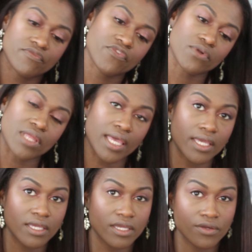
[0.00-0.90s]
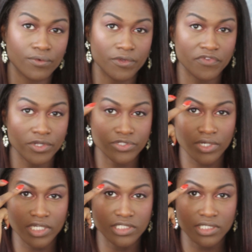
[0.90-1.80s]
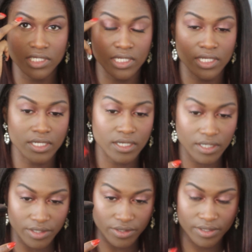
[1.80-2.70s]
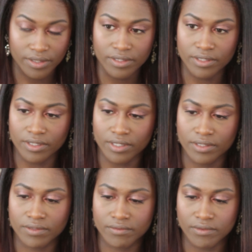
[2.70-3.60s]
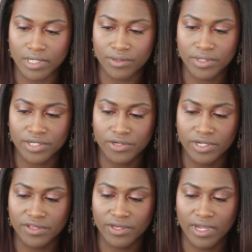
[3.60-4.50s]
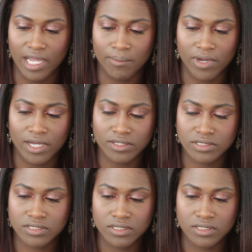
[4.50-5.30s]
For like, or if you're trying to get under, you know, underneath your eyebrow.